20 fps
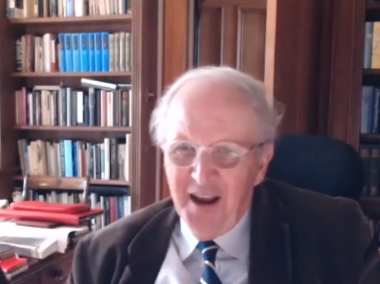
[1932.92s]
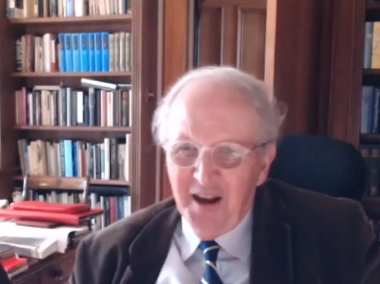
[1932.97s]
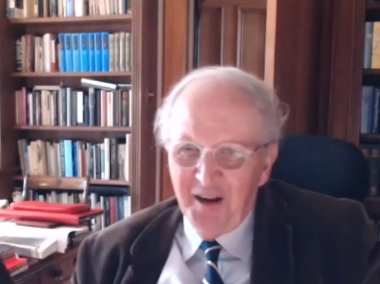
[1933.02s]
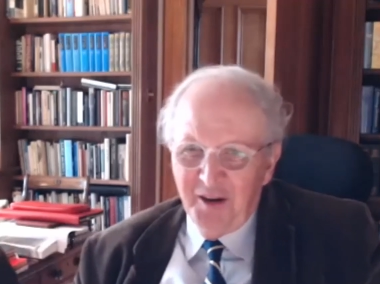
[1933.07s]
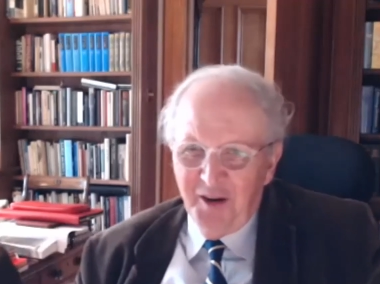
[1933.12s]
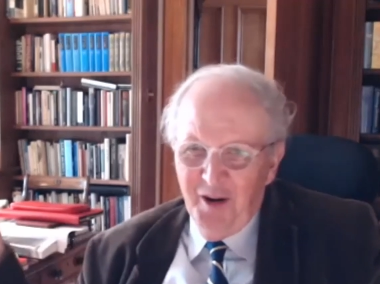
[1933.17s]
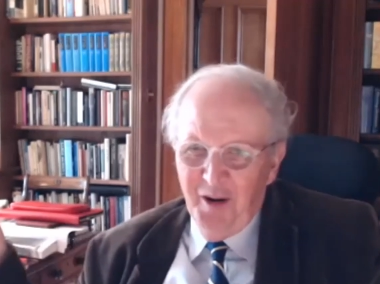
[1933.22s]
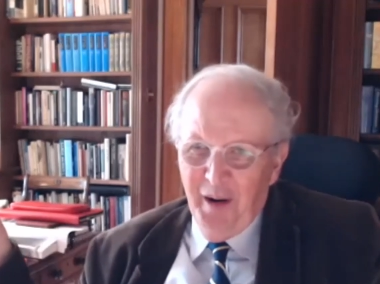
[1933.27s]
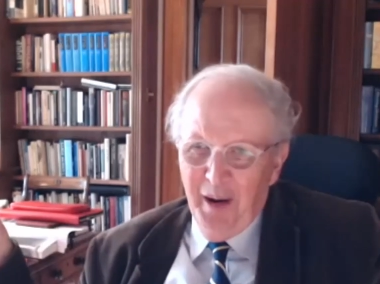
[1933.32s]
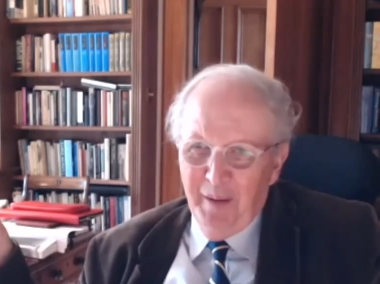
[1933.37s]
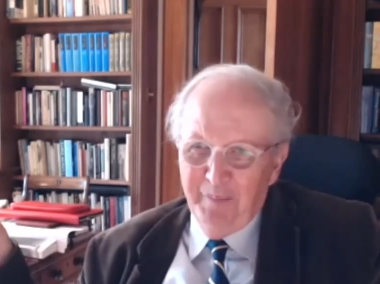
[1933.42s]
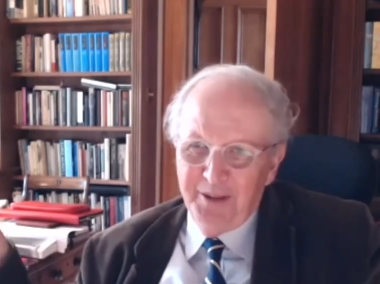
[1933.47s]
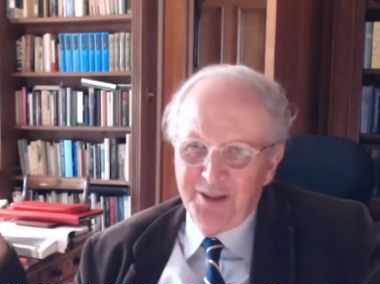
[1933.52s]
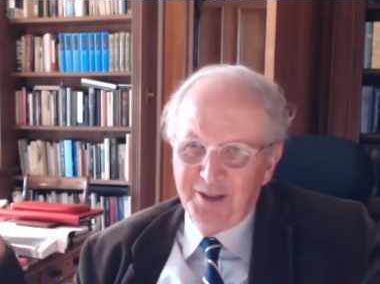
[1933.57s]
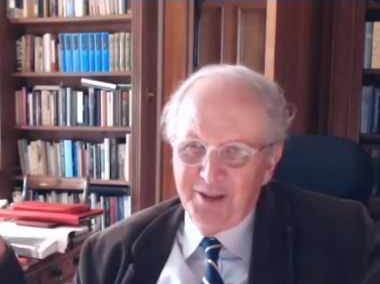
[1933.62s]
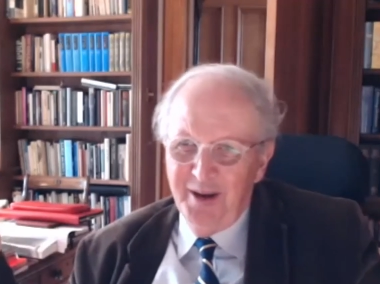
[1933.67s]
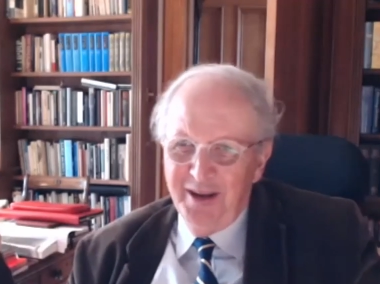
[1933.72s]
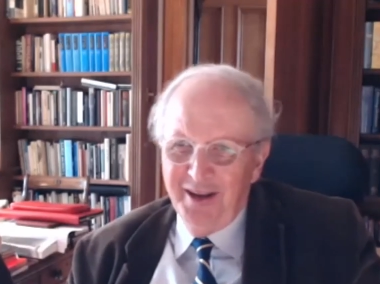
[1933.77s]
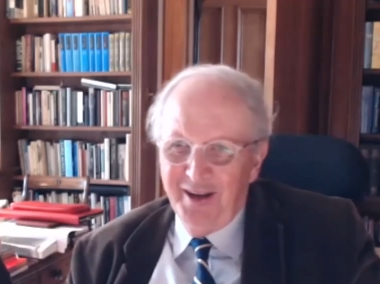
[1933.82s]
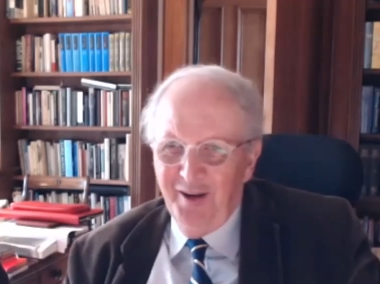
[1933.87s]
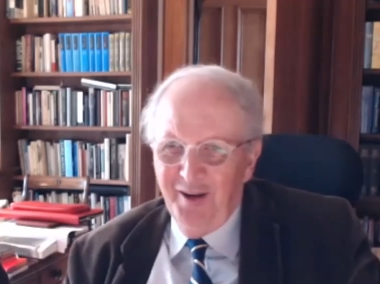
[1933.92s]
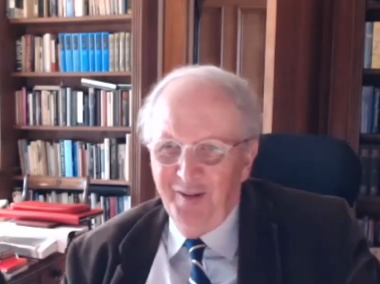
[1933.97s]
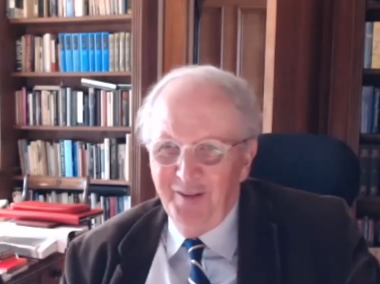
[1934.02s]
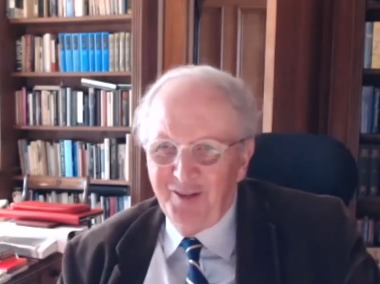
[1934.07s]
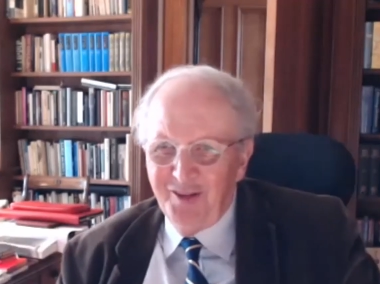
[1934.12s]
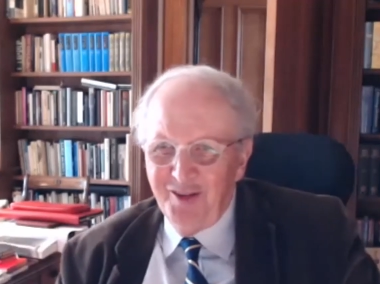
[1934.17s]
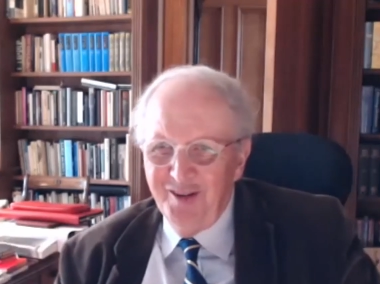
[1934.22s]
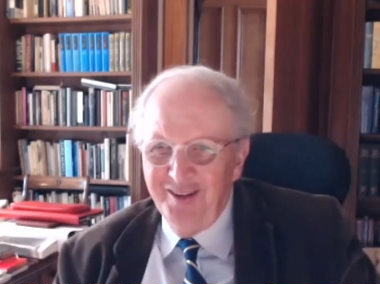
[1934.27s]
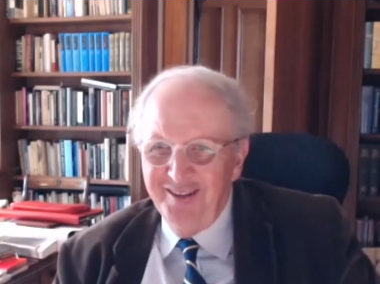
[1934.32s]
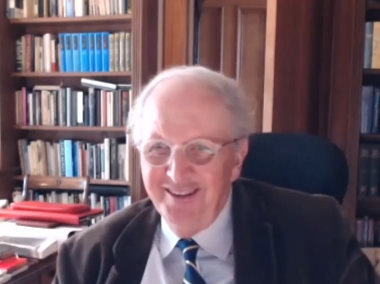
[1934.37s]
grow up as we go
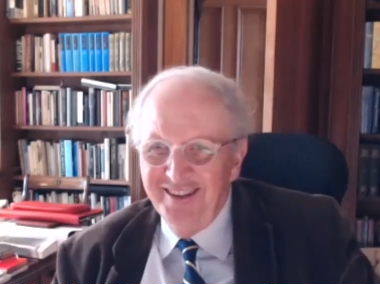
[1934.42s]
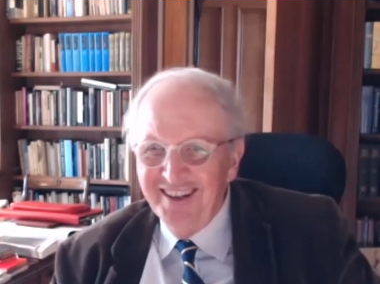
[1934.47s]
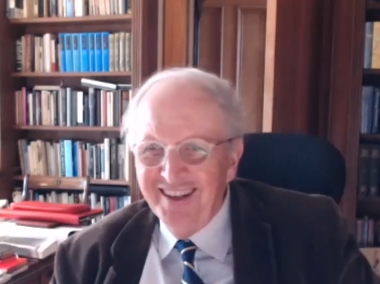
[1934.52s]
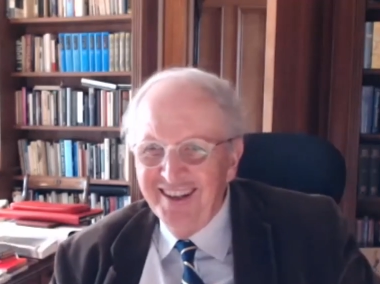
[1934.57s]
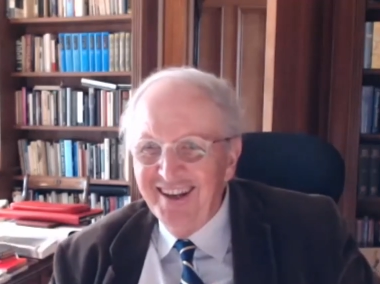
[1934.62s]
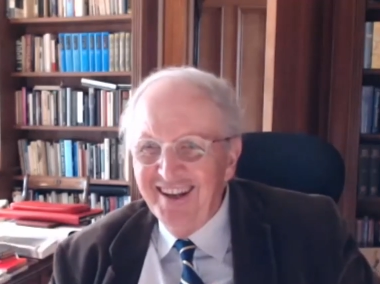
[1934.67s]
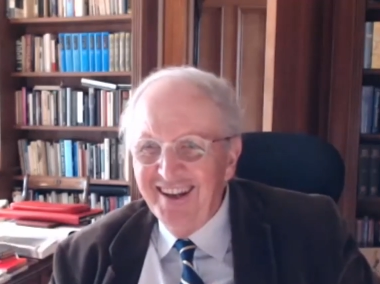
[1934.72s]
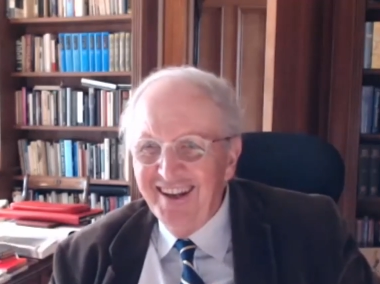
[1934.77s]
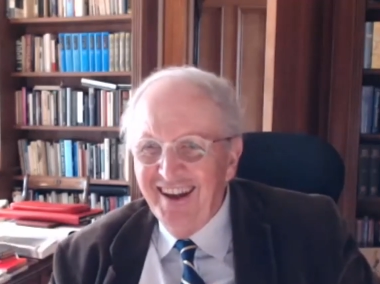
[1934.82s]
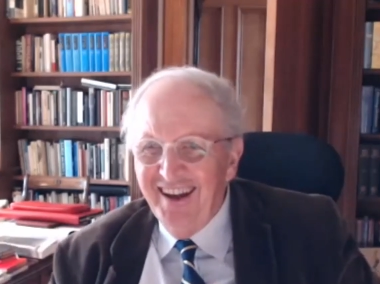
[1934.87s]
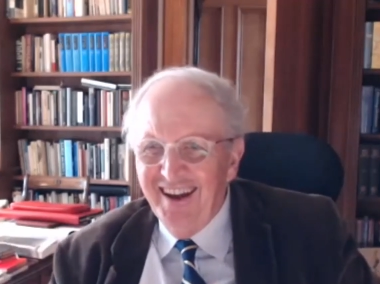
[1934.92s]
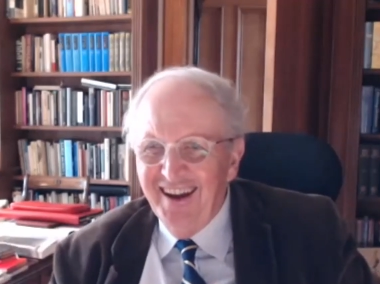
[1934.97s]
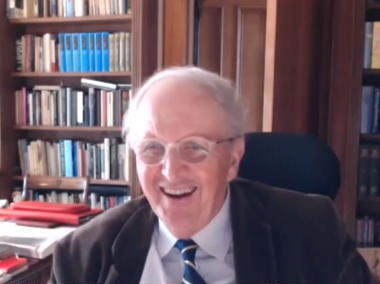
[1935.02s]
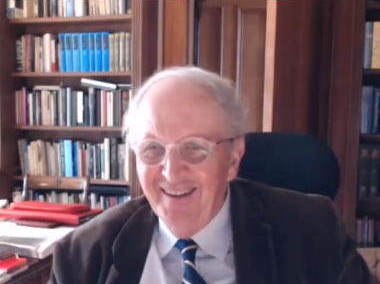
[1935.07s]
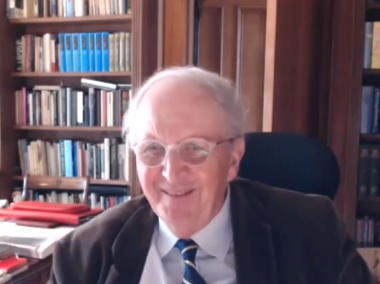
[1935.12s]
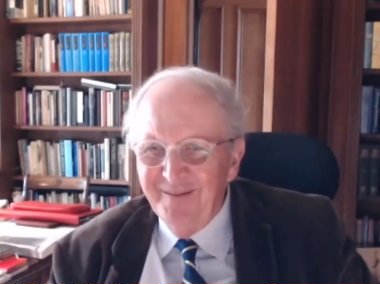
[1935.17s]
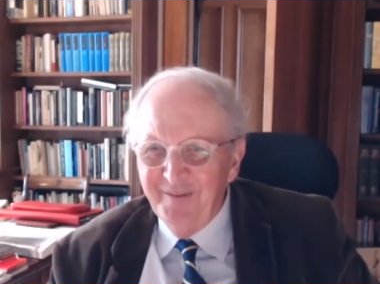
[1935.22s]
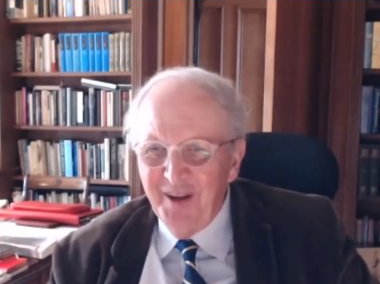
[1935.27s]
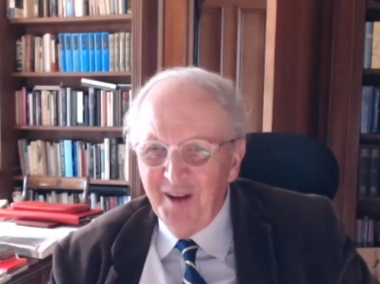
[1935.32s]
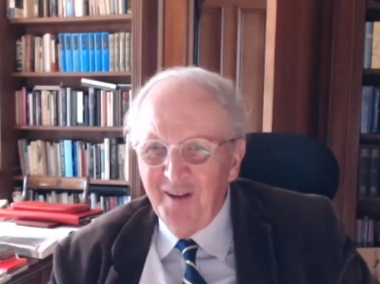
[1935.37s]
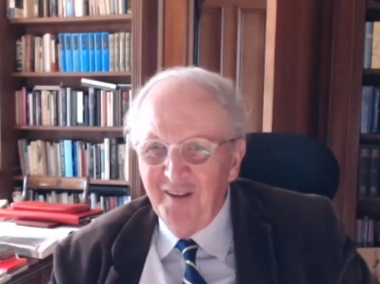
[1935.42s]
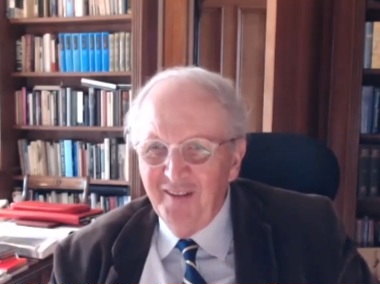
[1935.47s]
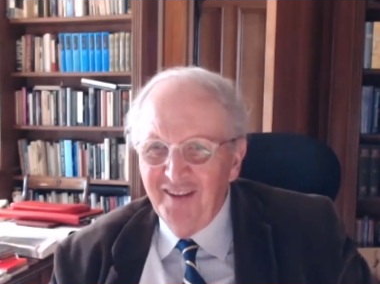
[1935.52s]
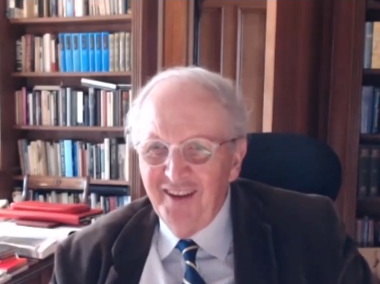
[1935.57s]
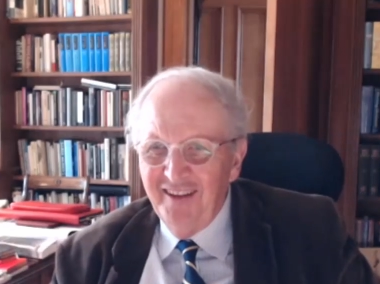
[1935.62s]
through, because